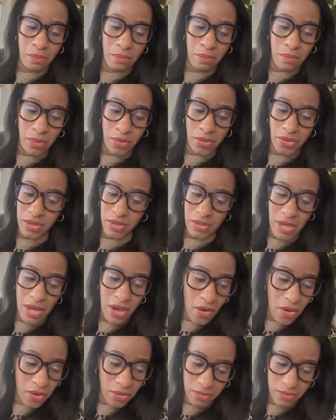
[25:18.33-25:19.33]
m-
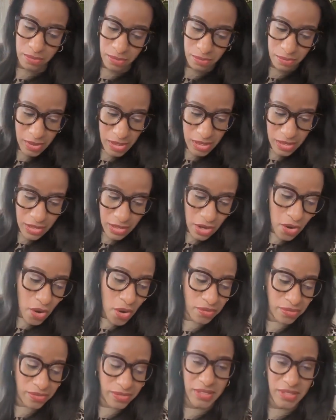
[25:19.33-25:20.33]
well,
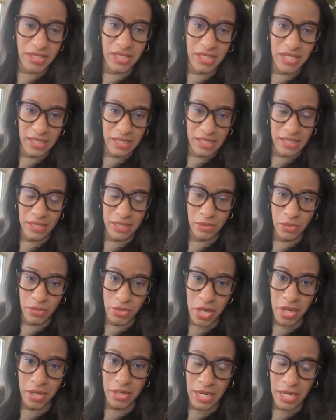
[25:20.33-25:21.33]
hopefully, luckily
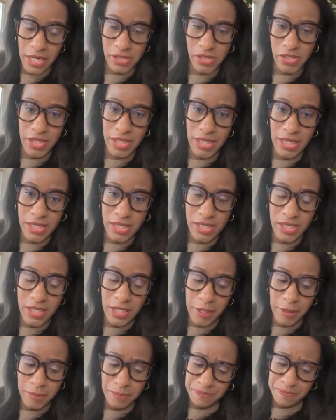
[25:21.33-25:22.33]
will turn 100 this
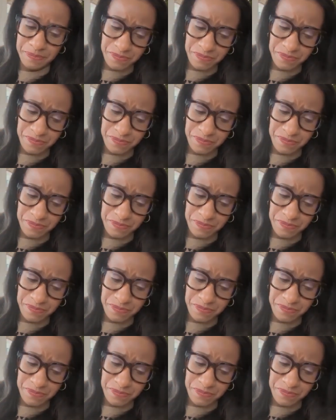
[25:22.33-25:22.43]
year.